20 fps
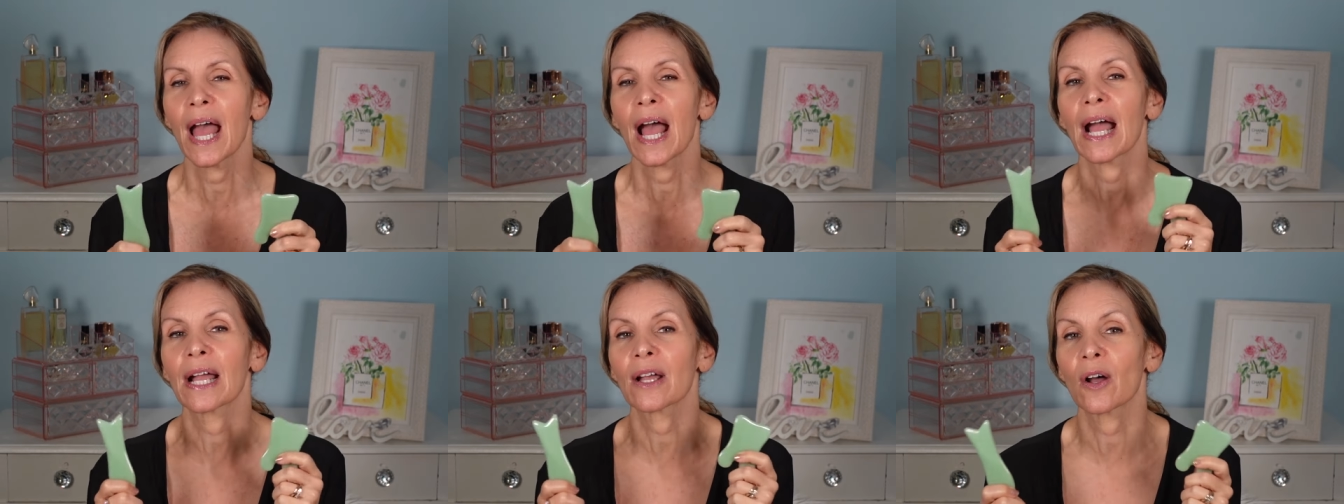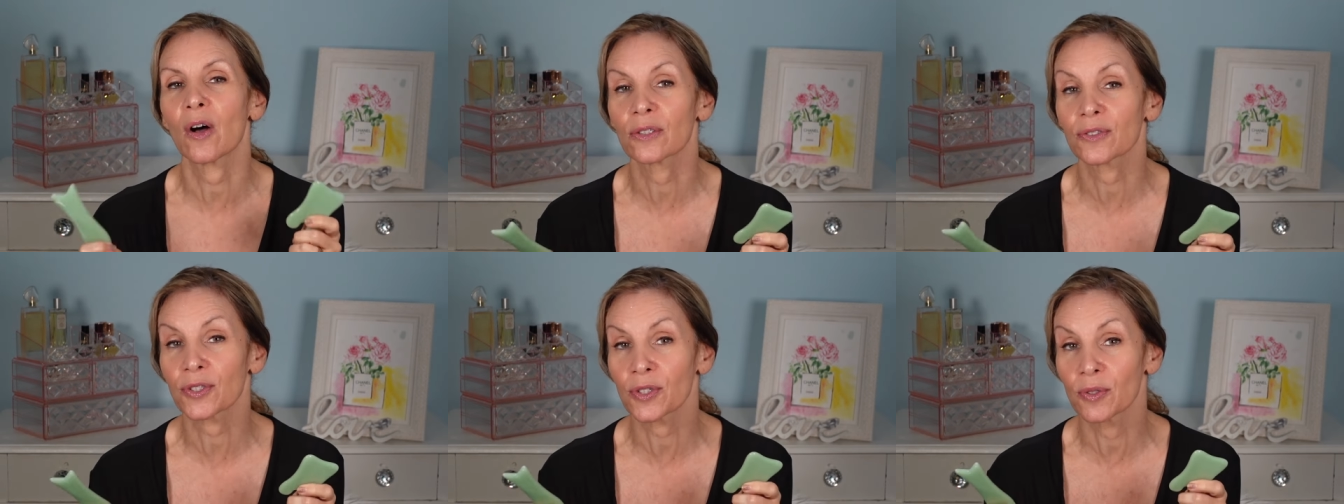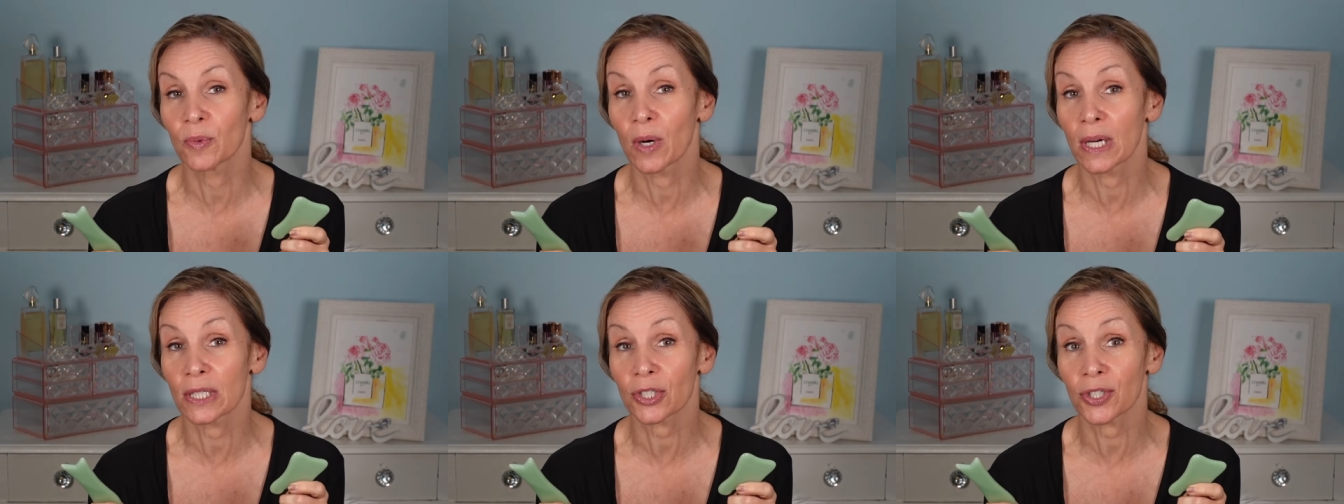I
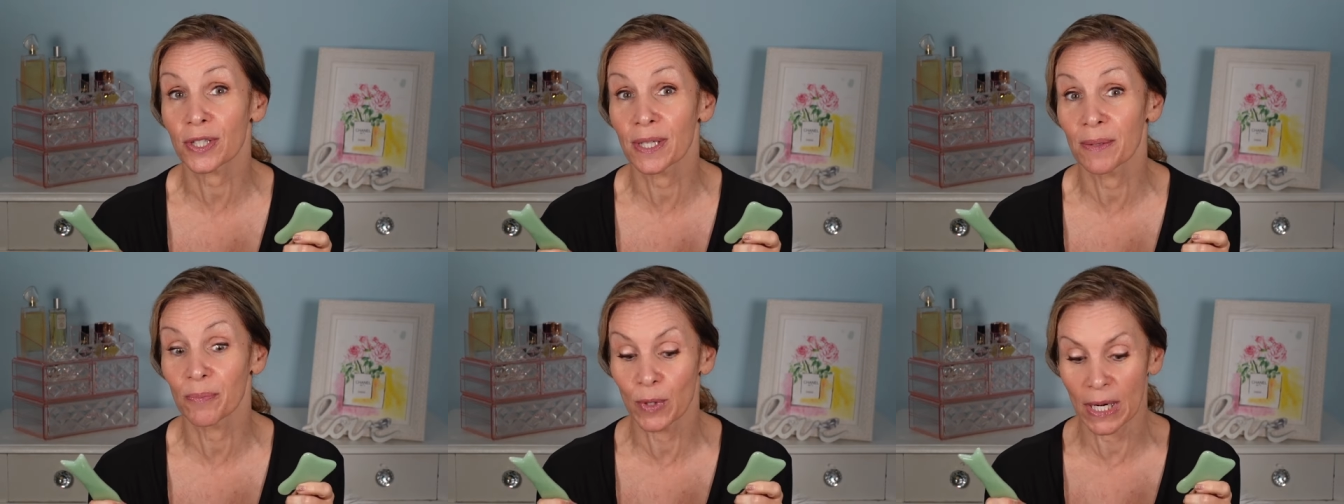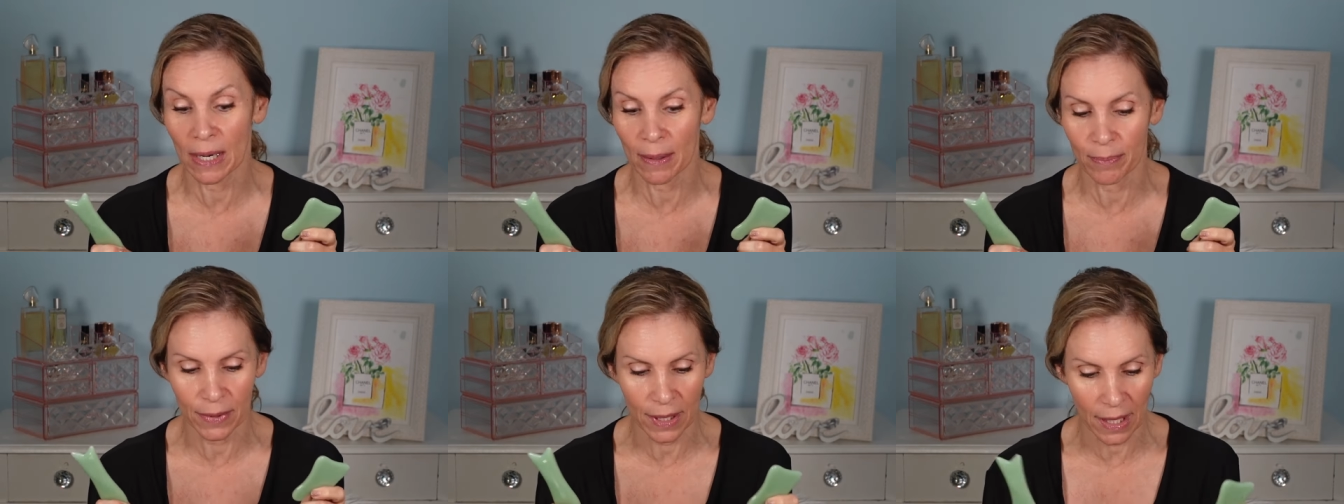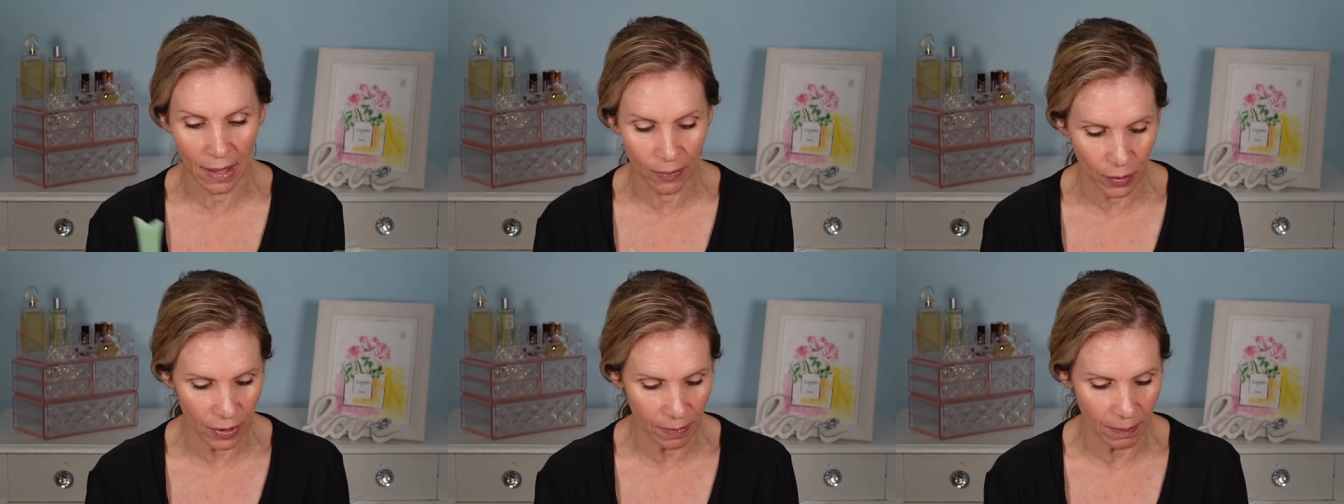also wash them when I'm
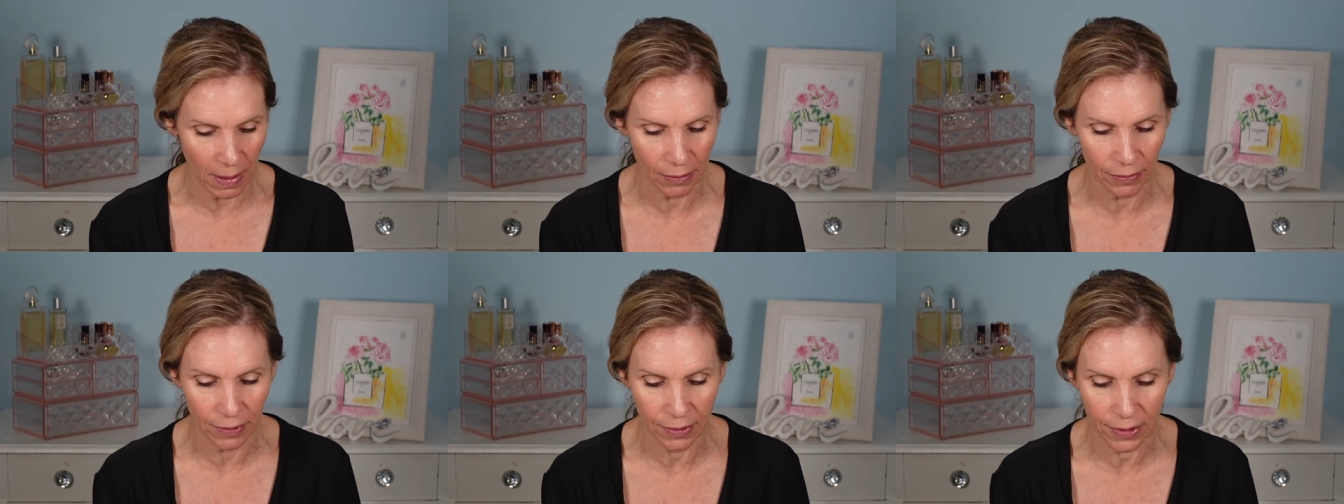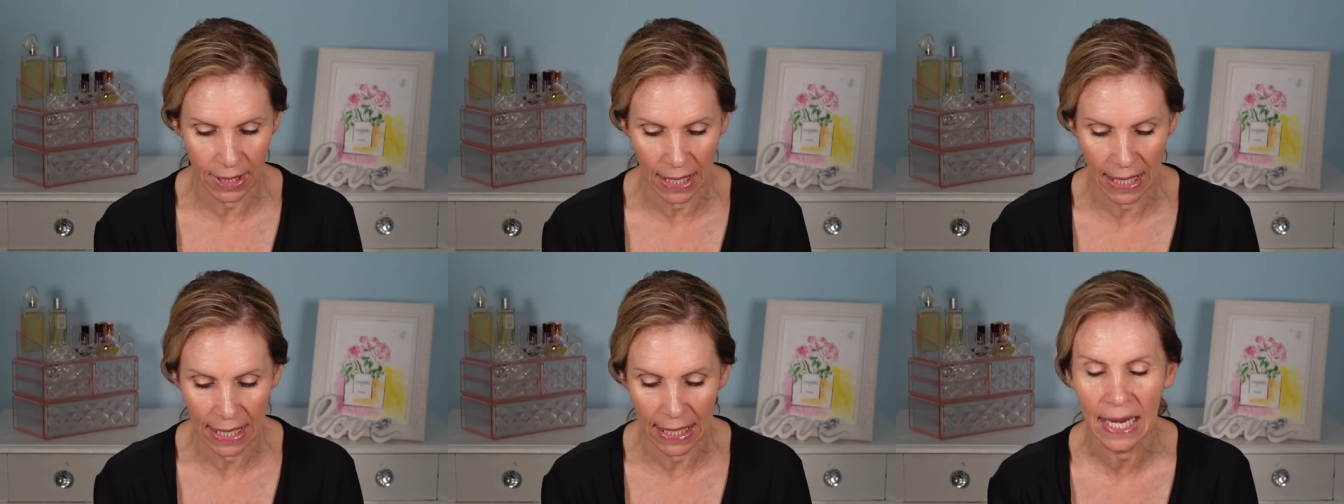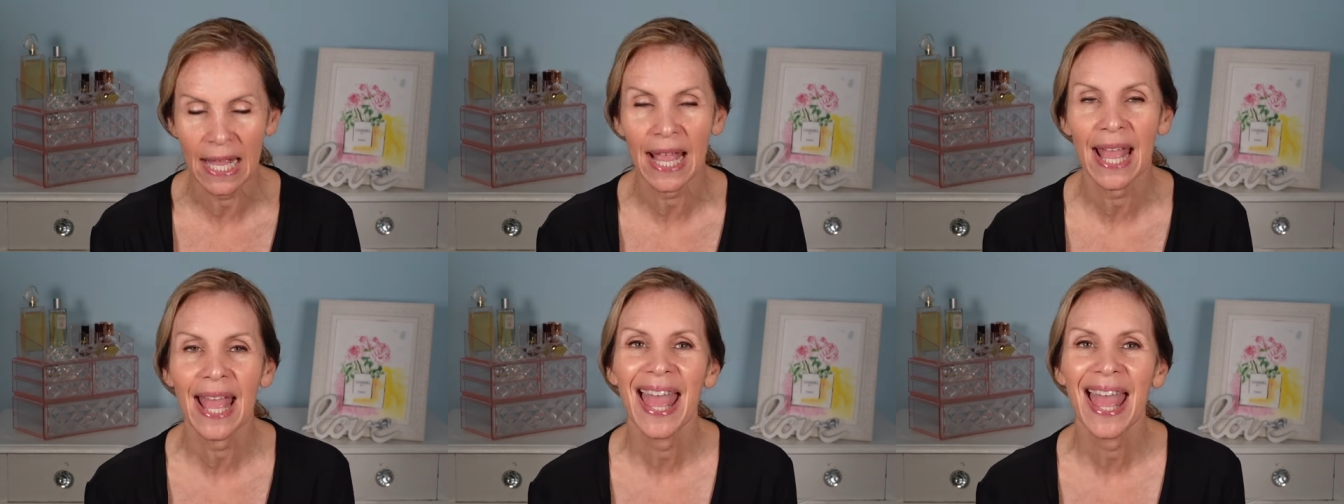done with my routine.